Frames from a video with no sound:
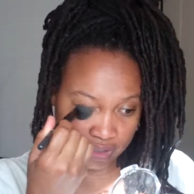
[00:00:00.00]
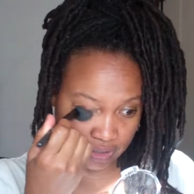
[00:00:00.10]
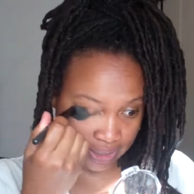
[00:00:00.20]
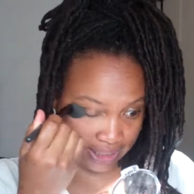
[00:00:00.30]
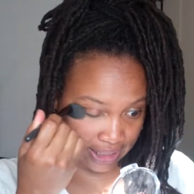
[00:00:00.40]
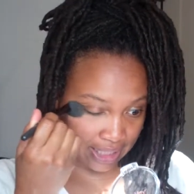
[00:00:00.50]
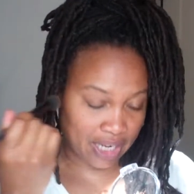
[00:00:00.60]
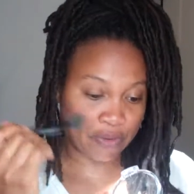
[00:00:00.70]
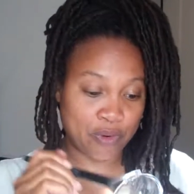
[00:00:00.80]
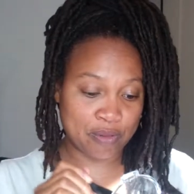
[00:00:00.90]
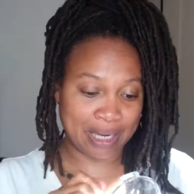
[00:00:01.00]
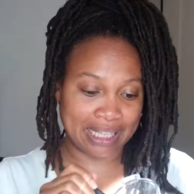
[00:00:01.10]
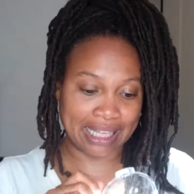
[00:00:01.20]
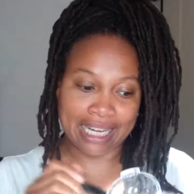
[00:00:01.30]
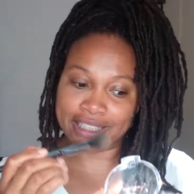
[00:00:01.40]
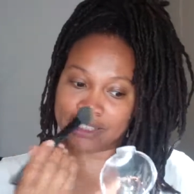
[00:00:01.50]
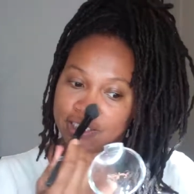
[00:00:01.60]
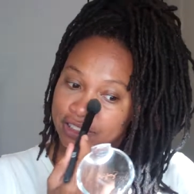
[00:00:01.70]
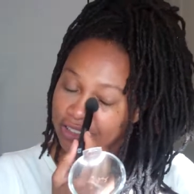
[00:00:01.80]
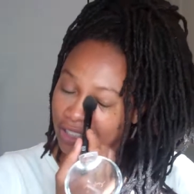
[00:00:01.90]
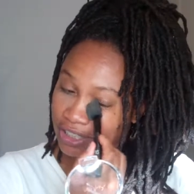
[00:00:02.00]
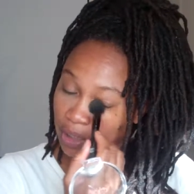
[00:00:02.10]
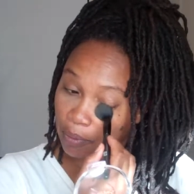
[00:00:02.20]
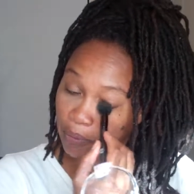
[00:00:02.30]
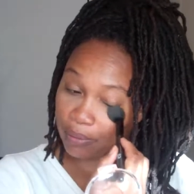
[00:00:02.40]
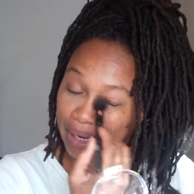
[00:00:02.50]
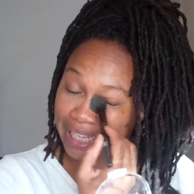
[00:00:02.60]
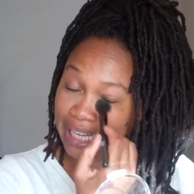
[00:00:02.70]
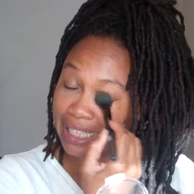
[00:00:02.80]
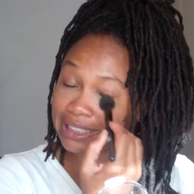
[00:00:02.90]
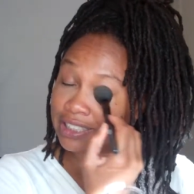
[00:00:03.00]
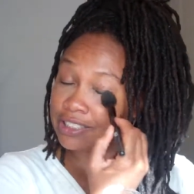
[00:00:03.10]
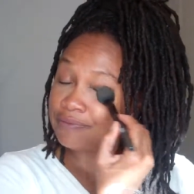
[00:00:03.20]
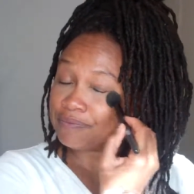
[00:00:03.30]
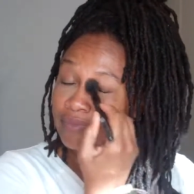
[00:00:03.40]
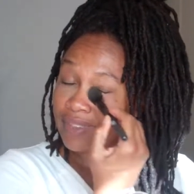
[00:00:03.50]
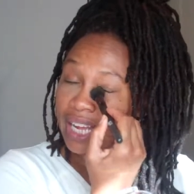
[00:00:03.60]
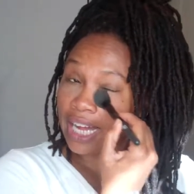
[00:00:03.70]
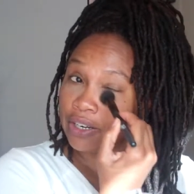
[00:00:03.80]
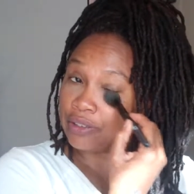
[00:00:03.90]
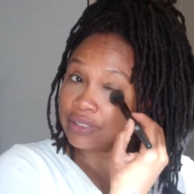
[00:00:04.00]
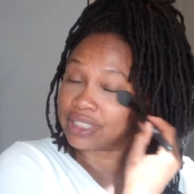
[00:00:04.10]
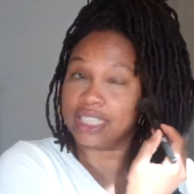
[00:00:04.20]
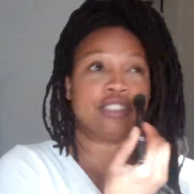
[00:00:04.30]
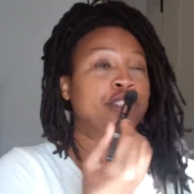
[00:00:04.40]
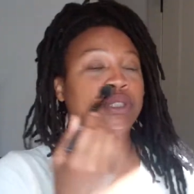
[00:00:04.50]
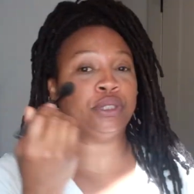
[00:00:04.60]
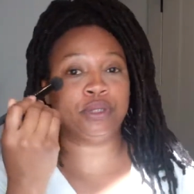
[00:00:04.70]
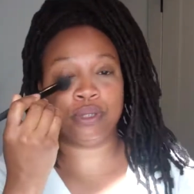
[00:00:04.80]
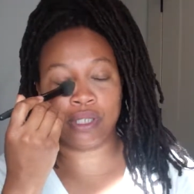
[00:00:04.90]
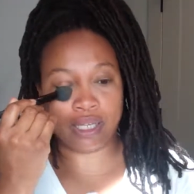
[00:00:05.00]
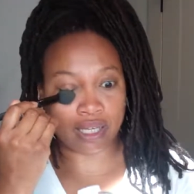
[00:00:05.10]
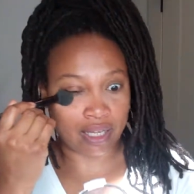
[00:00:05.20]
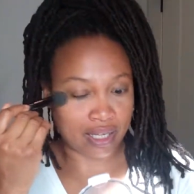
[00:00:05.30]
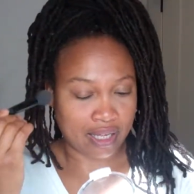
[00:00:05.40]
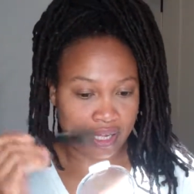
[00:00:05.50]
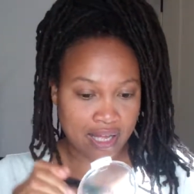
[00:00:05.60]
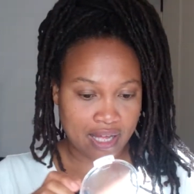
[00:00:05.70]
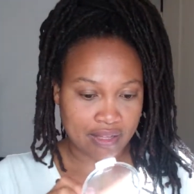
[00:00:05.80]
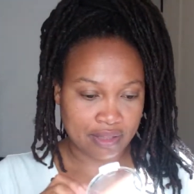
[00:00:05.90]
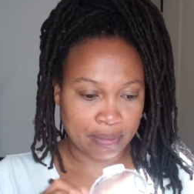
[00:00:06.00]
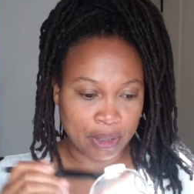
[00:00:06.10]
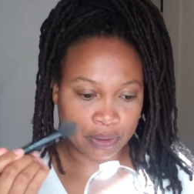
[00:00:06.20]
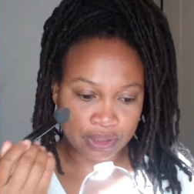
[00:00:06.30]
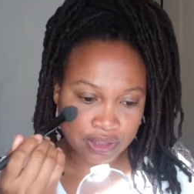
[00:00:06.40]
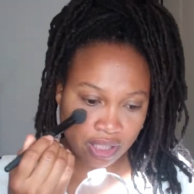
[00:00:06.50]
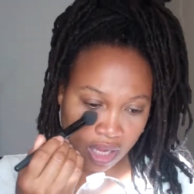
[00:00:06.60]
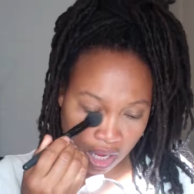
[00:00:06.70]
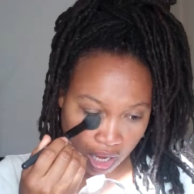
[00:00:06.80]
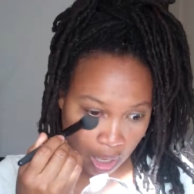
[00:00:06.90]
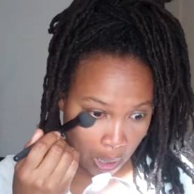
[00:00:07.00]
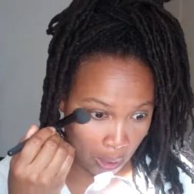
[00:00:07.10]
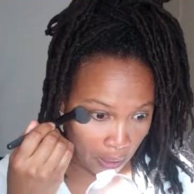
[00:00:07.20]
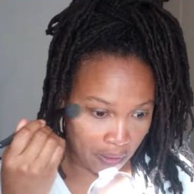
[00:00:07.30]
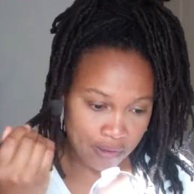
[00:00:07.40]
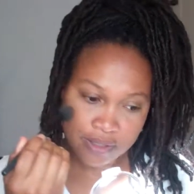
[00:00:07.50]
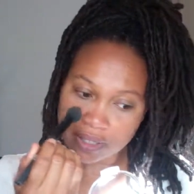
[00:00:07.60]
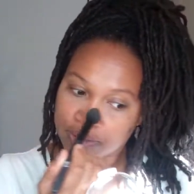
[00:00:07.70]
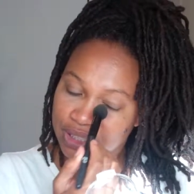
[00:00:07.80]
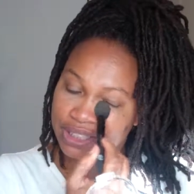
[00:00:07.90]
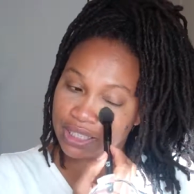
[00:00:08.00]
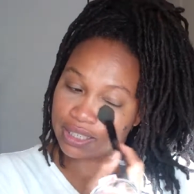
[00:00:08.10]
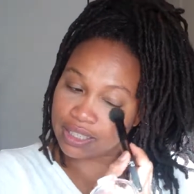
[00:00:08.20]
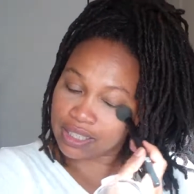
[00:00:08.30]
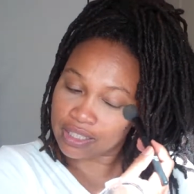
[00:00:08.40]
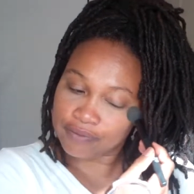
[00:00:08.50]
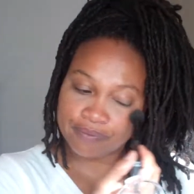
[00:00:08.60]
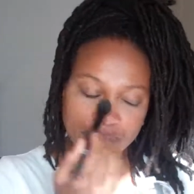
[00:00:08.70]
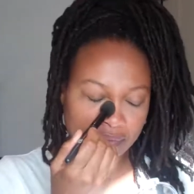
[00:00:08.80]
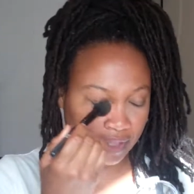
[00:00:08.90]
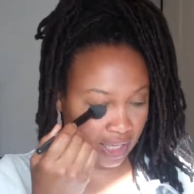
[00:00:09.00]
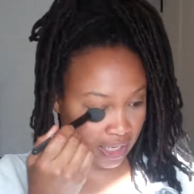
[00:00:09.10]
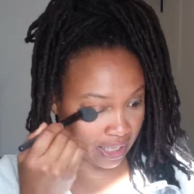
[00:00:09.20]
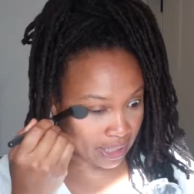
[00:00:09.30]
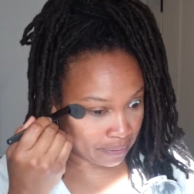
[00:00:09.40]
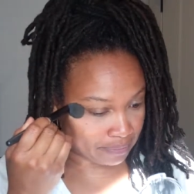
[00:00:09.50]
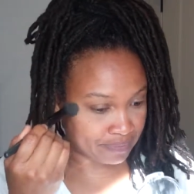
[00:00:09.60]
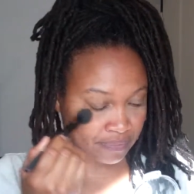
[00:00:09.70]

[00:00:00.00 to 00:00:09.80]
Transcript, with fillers: That's all I did. I wear my glasses, so anytime I wear my glasses, I don't tend to do the most. So just under the eye,